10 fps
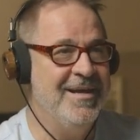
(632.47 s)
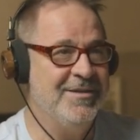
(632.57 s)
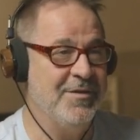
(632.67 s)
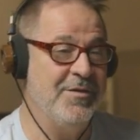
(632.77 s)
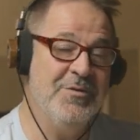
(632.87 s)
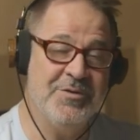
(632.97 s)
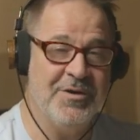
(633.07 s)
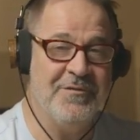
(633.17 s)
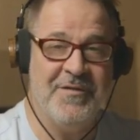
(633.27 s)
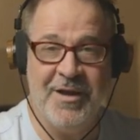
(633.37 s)
So the user
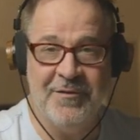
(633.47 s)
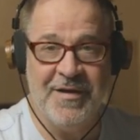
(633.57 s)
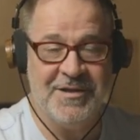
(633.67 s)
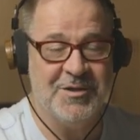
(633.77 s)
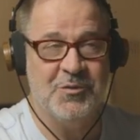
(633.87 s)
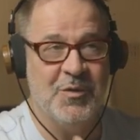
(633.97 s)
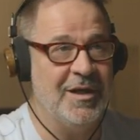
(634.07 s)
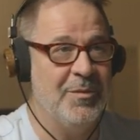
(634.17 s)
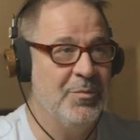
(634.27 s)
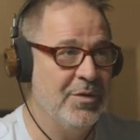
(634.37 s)
interface is
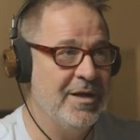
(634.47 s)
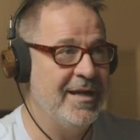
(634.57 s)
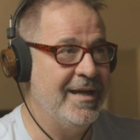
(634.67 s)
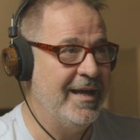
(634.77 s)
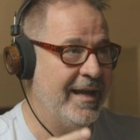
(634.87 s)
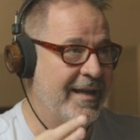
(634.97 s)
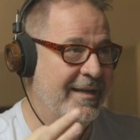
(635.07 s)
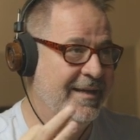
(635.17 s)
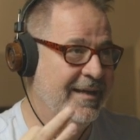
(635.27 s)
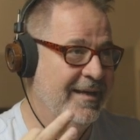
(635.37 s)
really pretty
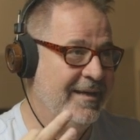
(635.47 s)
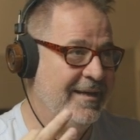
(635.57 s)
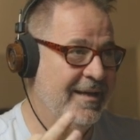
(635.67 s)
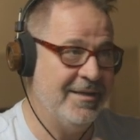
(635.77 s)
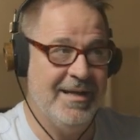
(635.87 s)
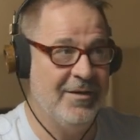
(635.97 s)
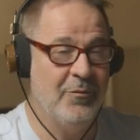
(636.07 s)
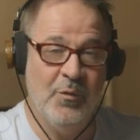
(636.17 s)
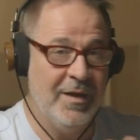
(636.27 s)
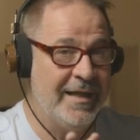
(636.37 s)
and
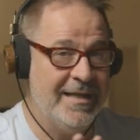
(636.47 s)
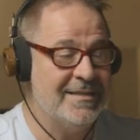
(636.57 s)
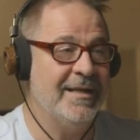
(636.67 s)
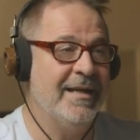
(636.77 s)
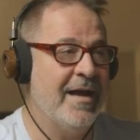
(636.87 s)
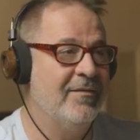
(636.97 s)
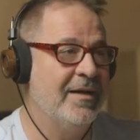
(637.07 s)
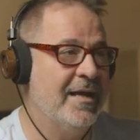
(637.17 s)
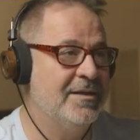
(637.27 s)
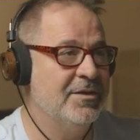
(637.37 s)
really easy to
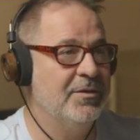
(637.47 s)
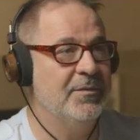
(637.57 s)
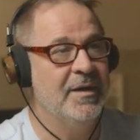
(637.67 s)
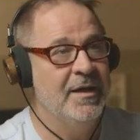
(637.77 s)
navigate too.